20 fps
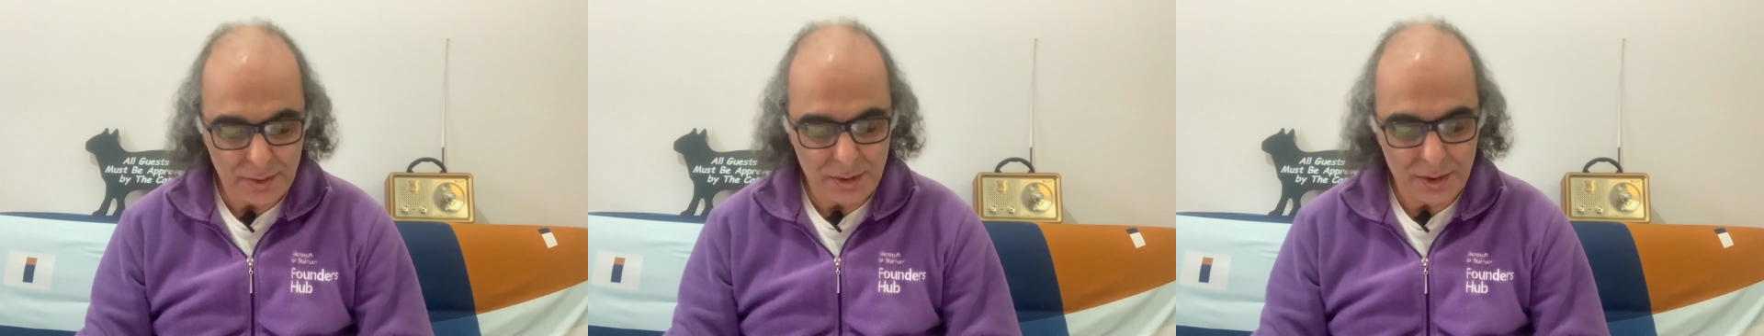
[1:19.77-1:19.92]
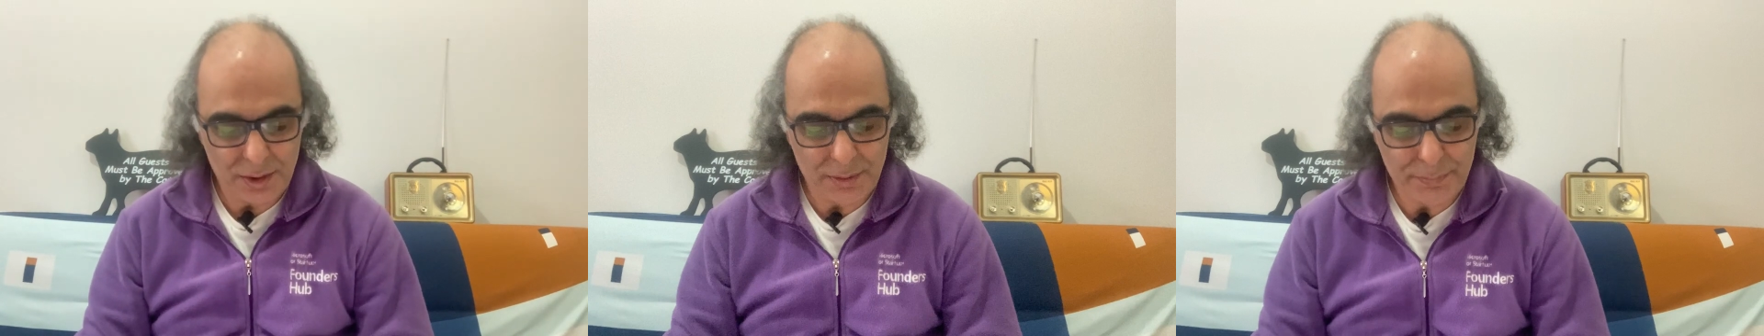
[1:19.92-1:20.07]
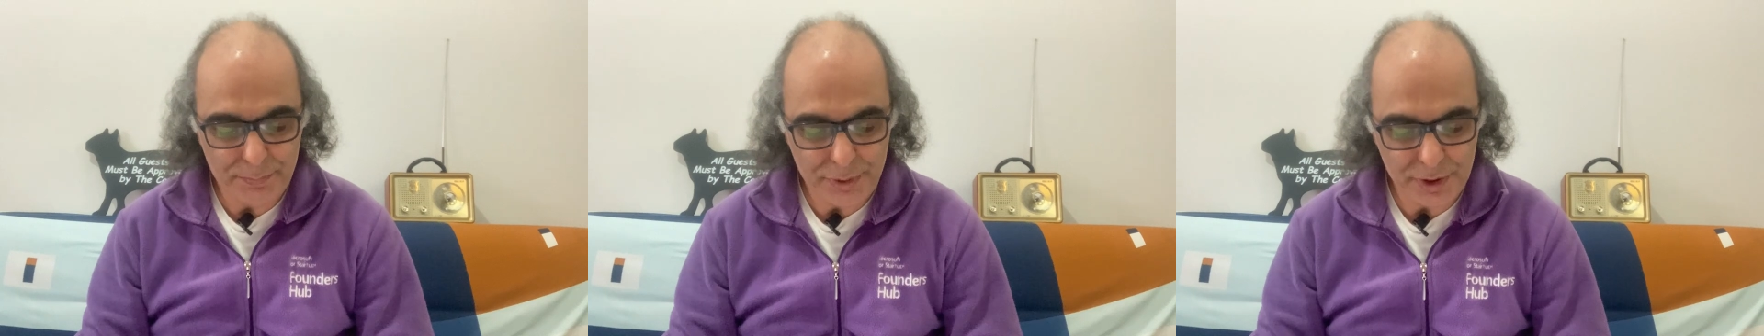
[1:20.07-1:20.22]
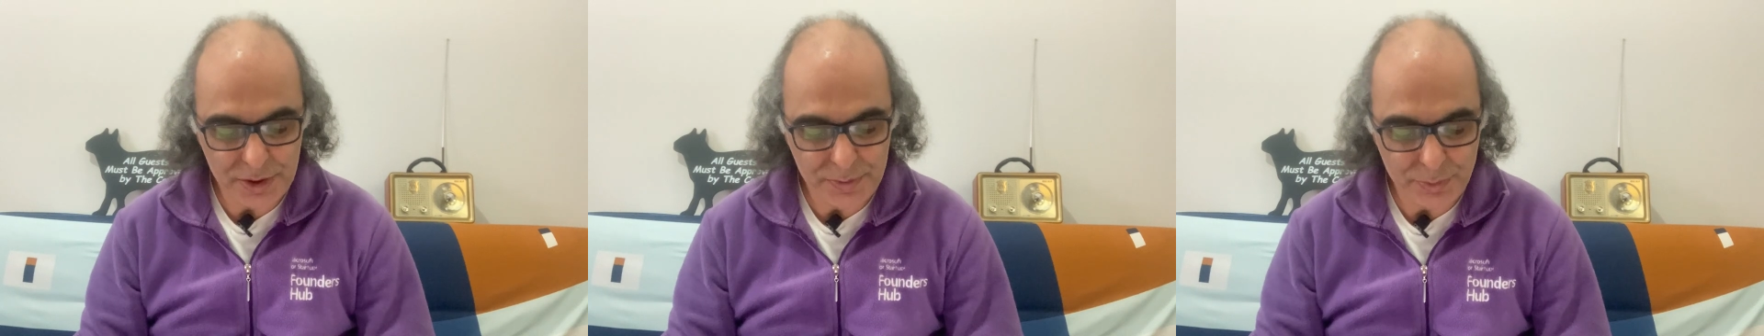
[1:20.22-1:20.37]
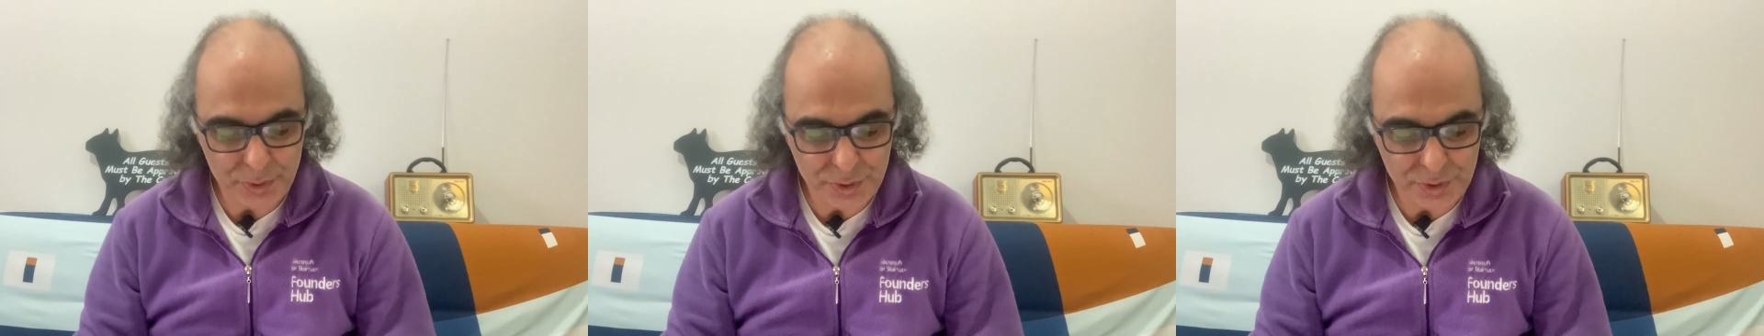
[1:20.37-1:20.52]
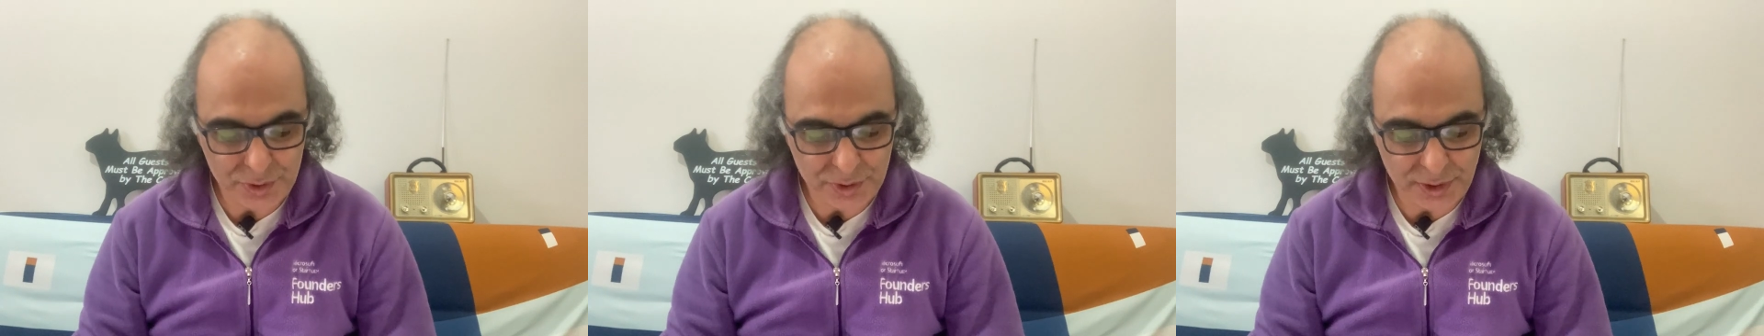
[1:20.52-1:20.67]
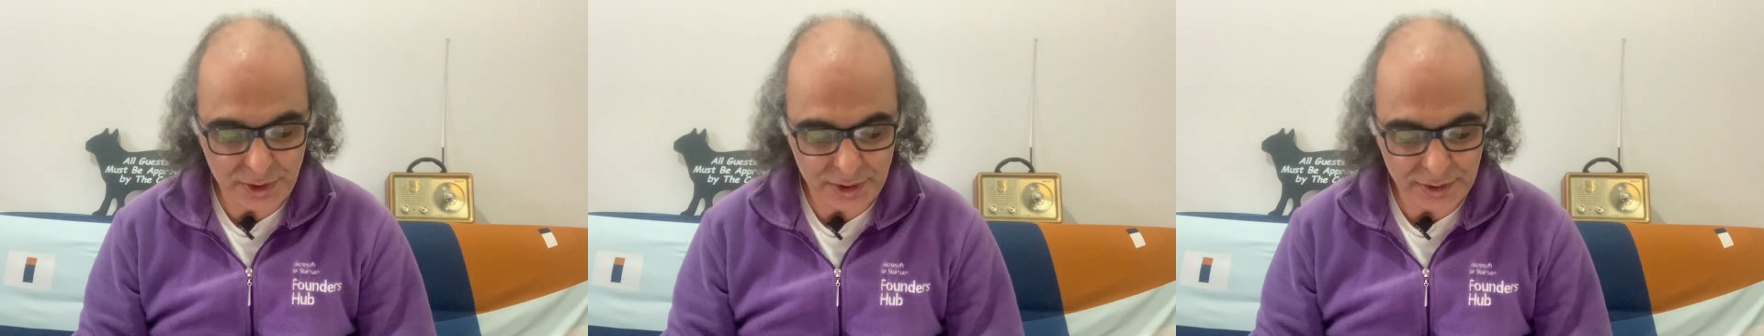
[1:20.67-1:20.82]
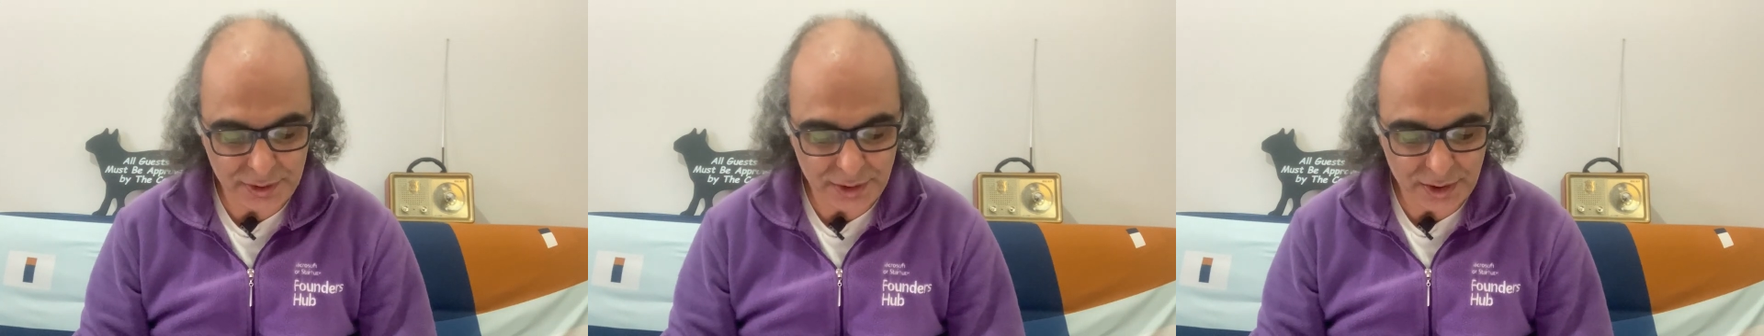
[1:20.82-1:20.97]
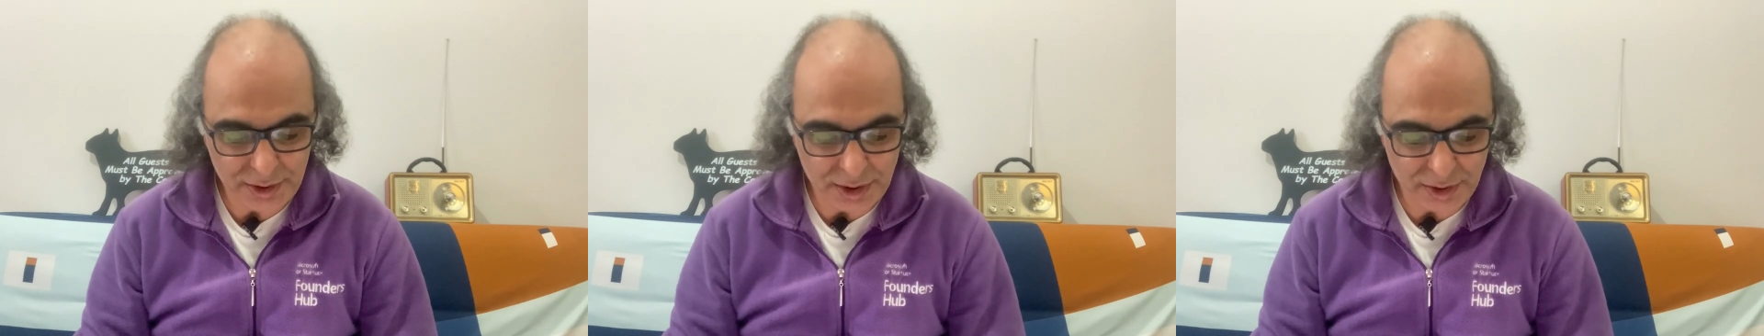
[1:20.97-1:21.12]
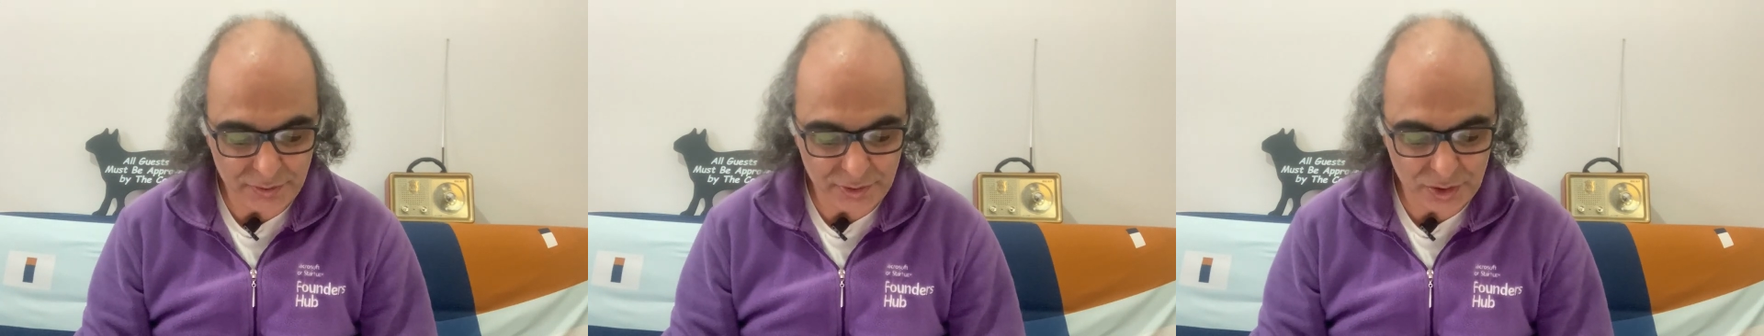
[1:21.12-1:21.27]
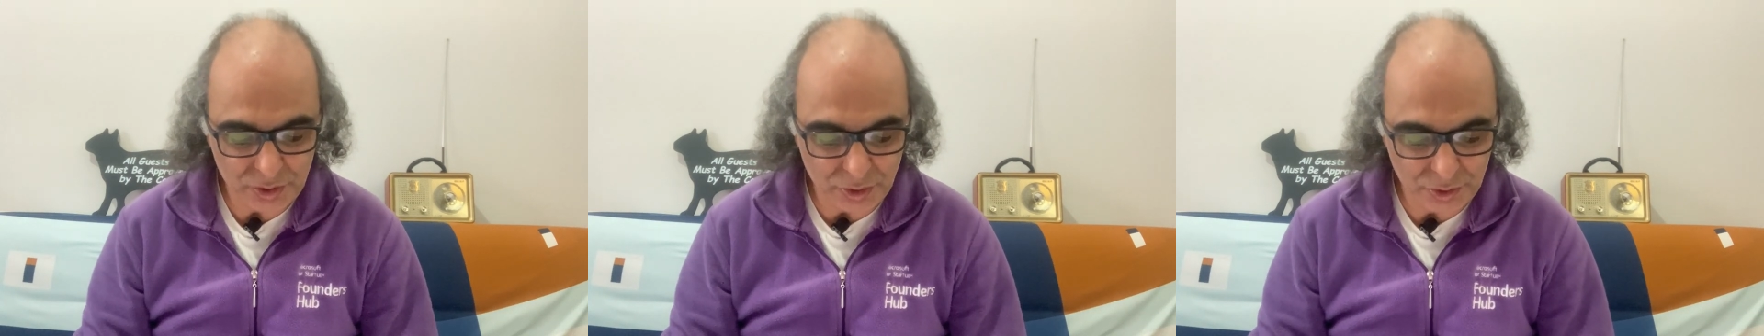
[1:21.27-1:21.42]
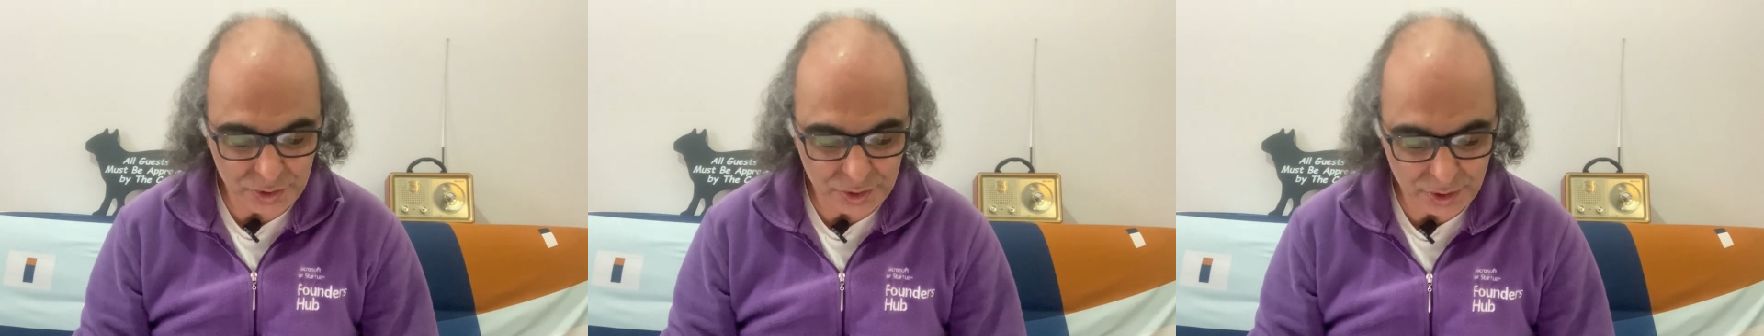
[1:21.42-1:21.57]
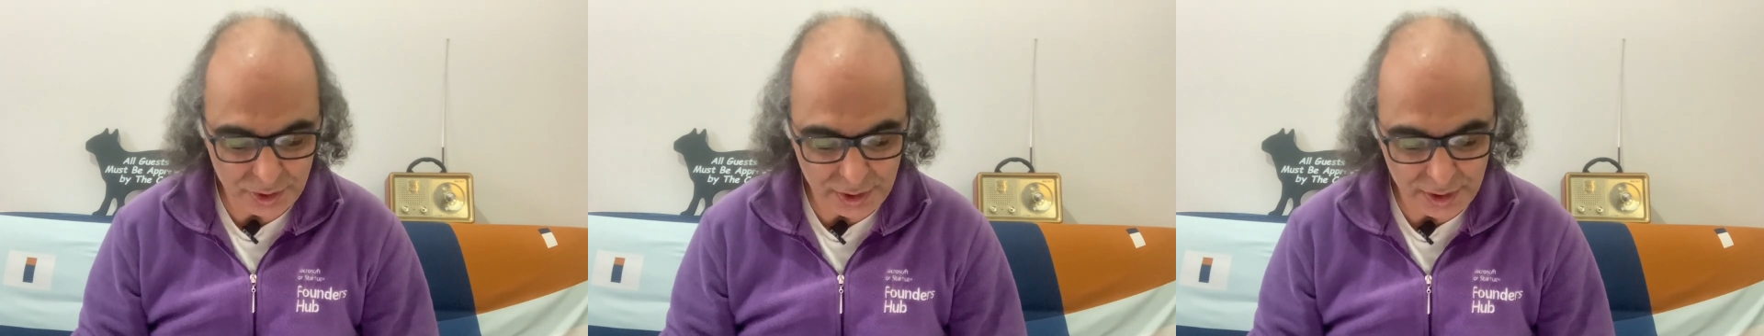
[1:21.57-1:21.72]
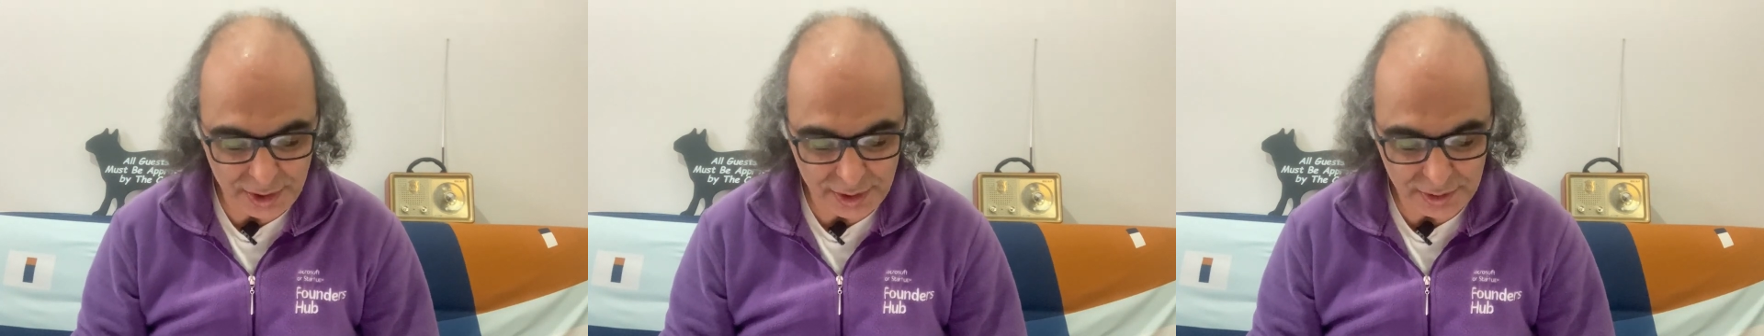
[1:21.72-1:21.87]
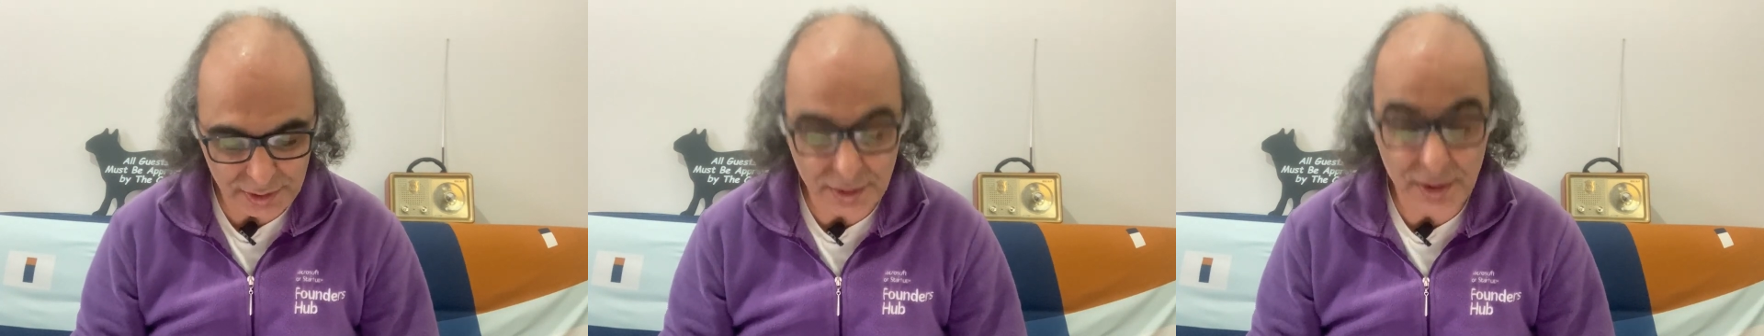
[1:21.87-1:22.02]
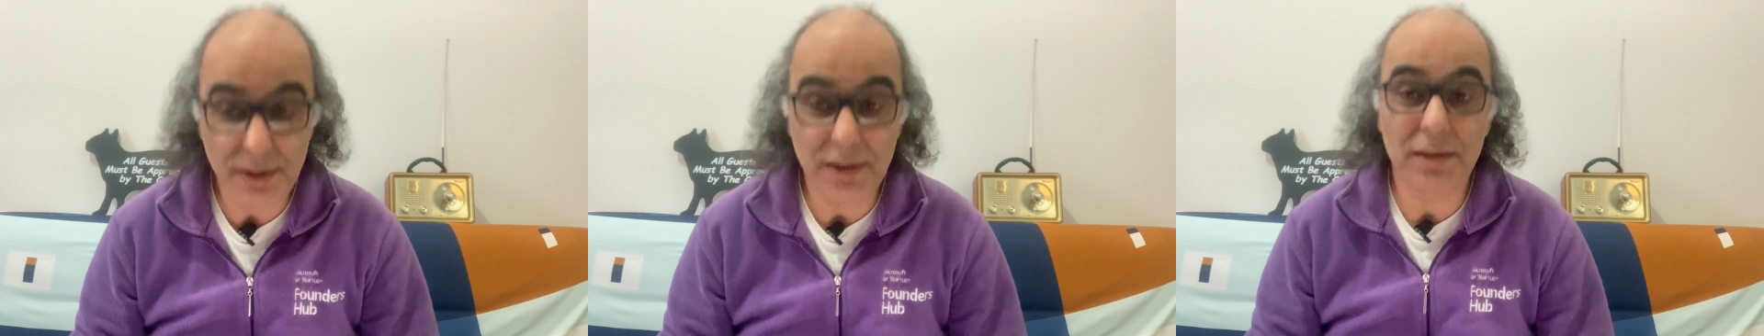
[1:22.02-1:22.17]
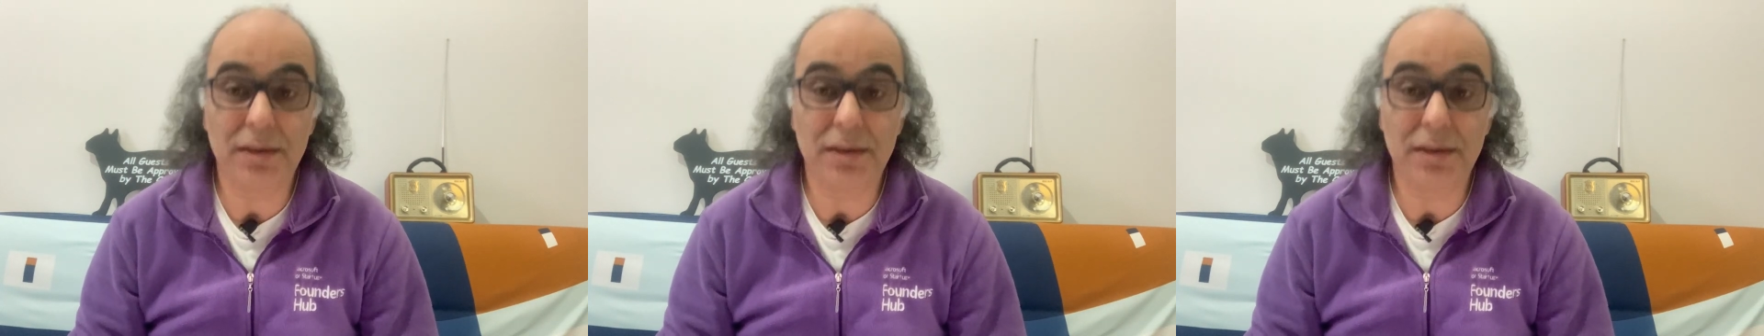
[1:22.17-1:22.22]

And PitchBook's data cover also the